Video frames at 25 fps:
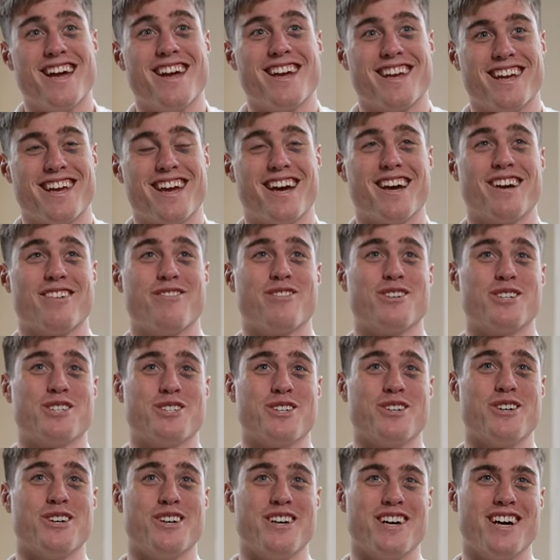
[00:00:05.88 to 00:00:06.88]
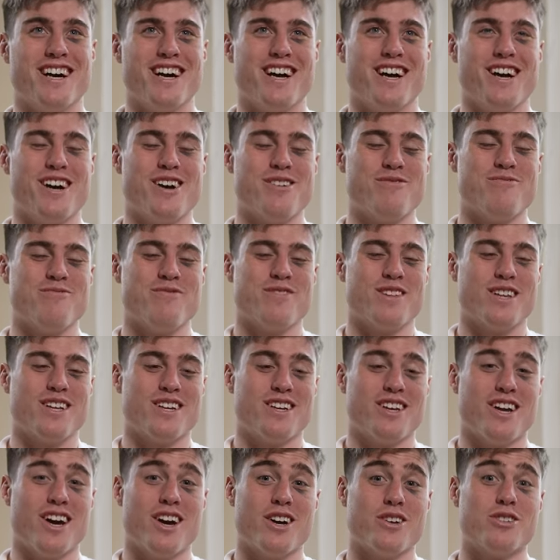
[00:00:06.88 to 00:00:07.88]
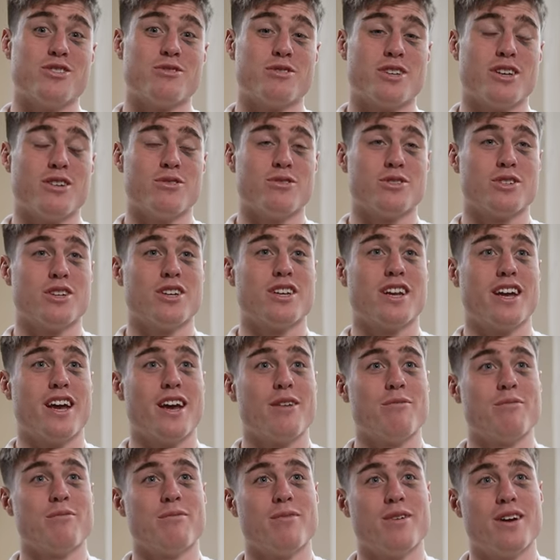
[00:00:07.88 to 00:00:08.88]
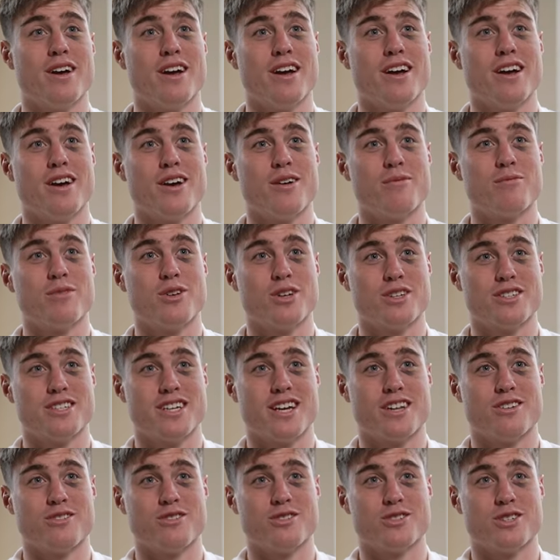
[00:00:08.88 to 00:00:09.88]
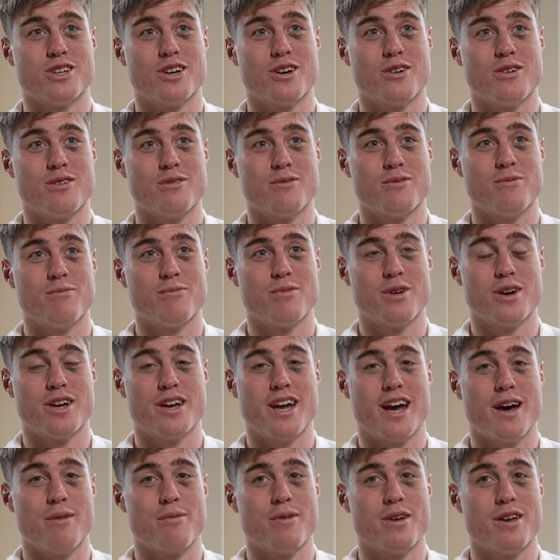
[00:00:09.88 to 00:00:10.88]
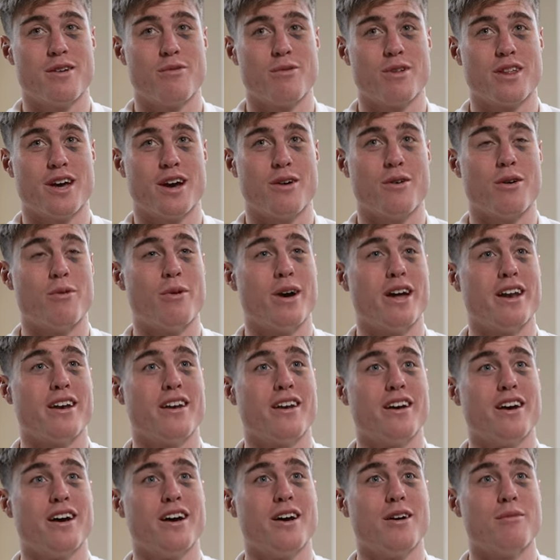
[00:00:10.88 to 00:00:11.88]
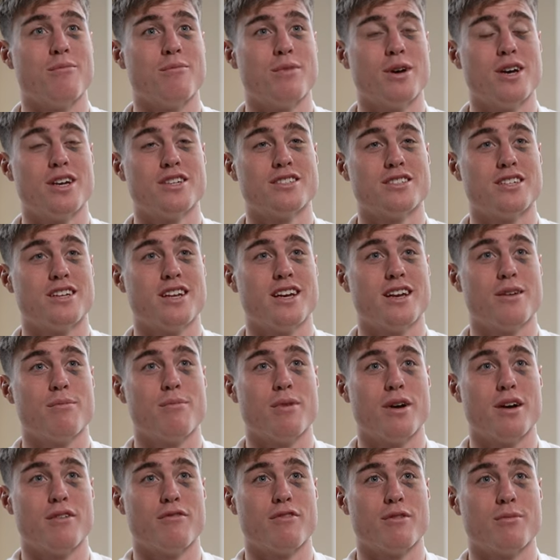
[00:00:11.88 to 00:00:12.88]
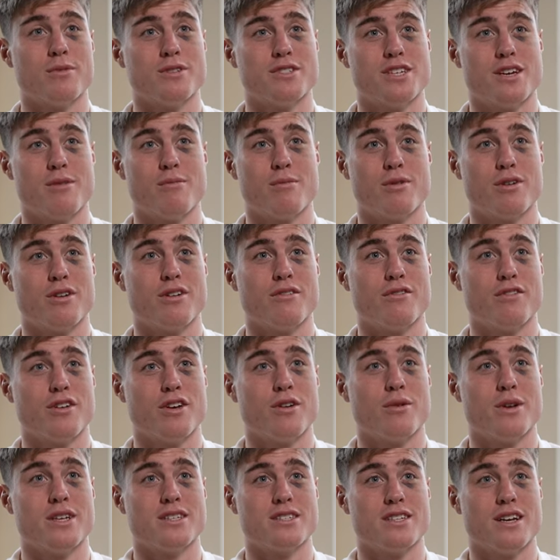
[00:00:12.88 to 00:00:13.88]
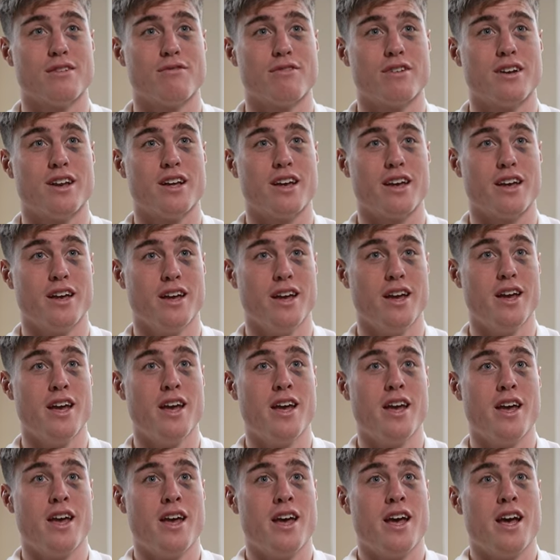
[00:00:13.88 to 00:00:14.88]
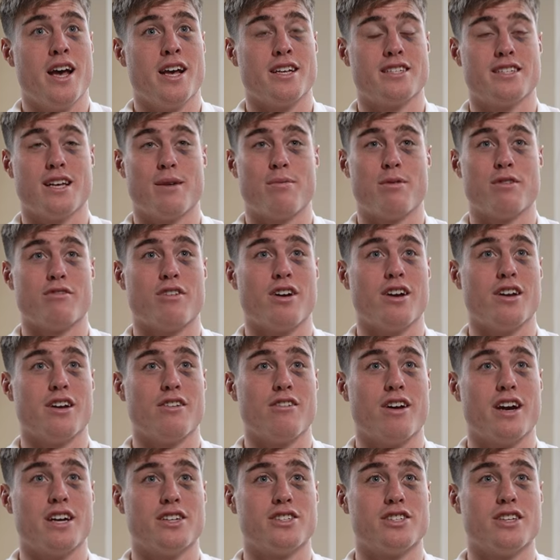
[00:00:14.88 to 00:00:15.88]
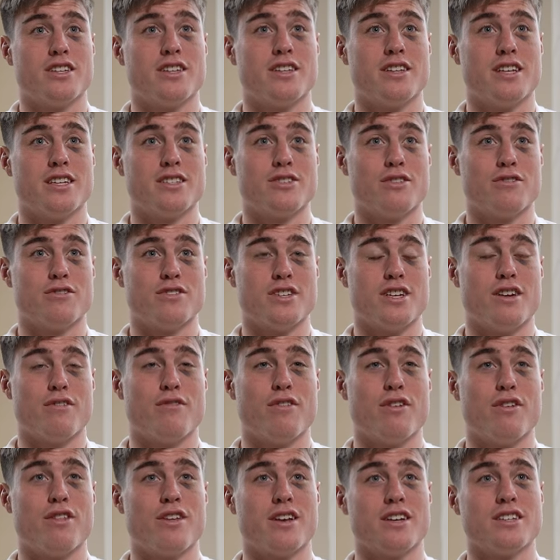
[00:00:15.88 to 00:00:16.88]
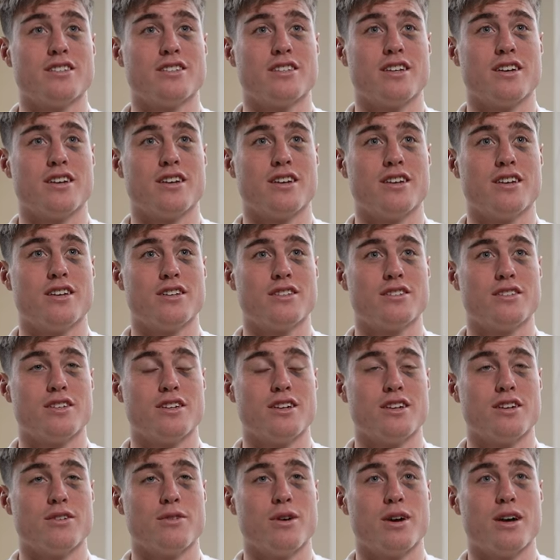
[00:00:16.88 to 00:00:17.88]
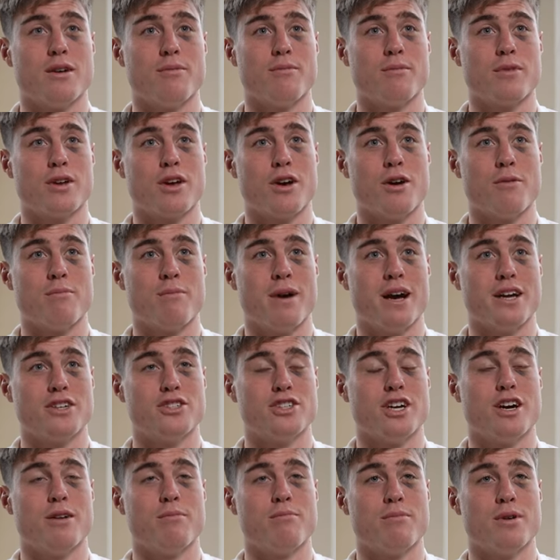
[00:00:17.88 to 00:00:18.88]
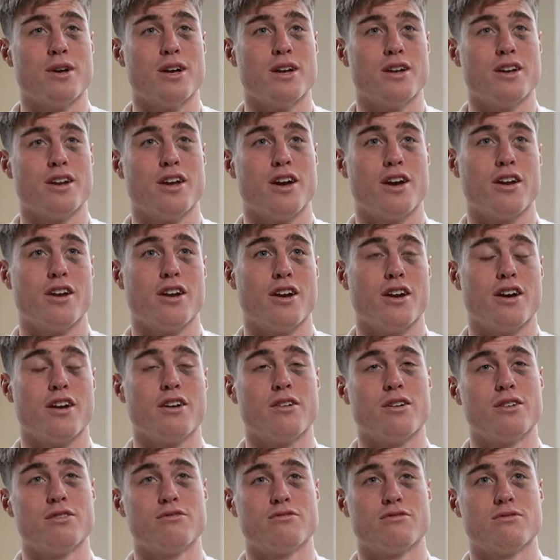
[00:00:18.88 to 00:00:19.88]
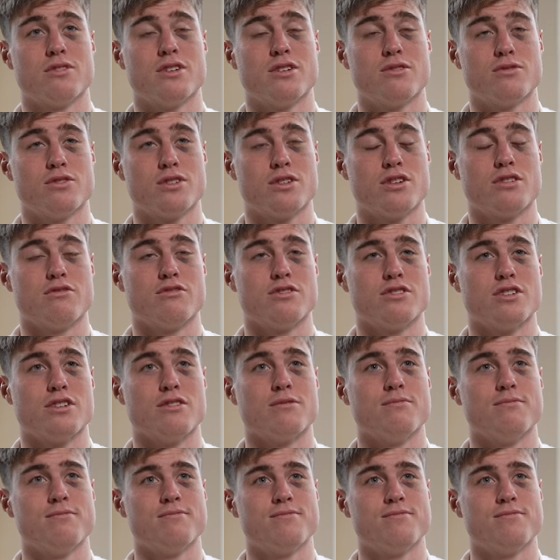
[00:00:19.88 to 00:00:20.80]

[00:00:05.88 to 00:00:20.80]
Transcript: Yeah, for sure. No, it was a good game. Good to get the result. Pretty happy with how I went, personally. But from a team point of view, it's definitely a step in the right direction. There's obviously a few things to go and patch up, but no. It was a good result.